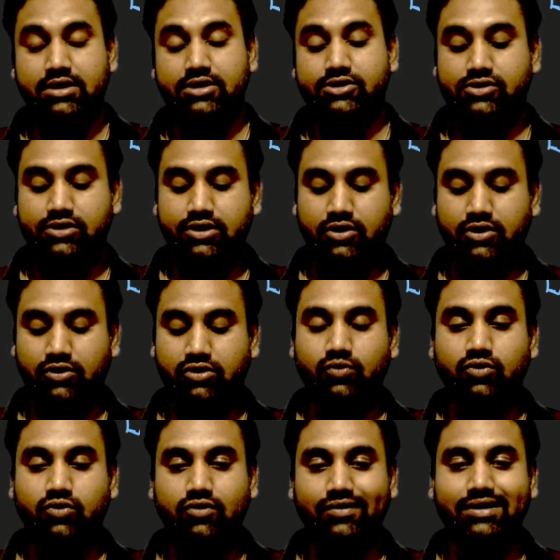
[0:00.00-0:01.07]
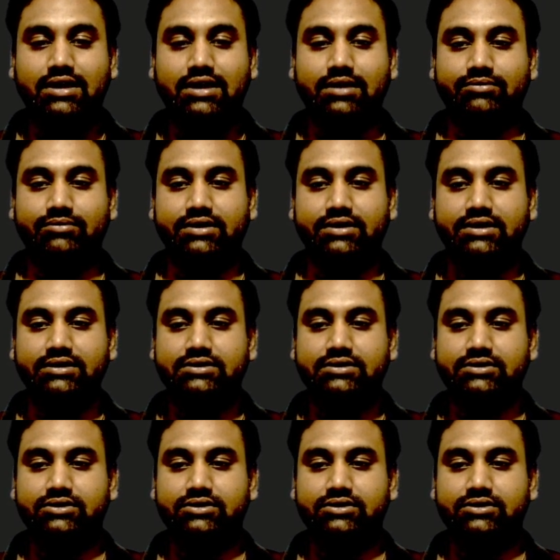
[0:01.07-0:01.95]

So now to overcome this,